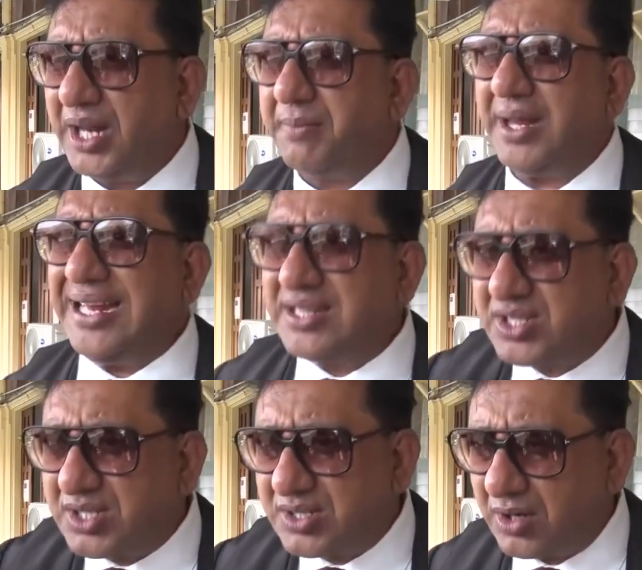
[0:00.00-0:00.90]
them,
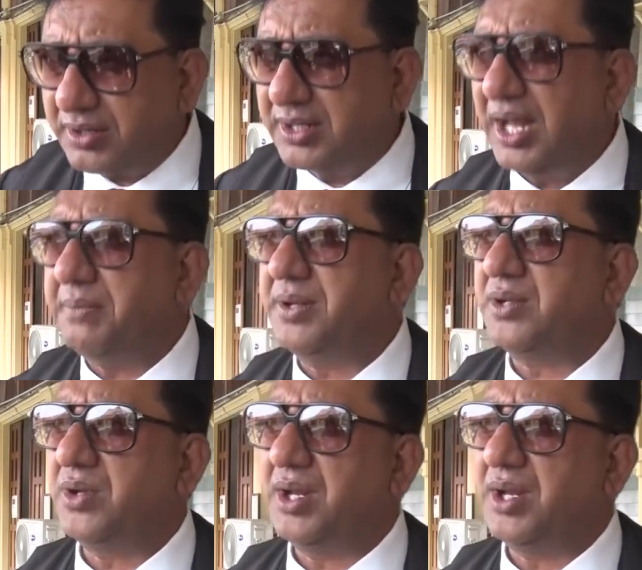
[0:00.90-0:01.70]
insert them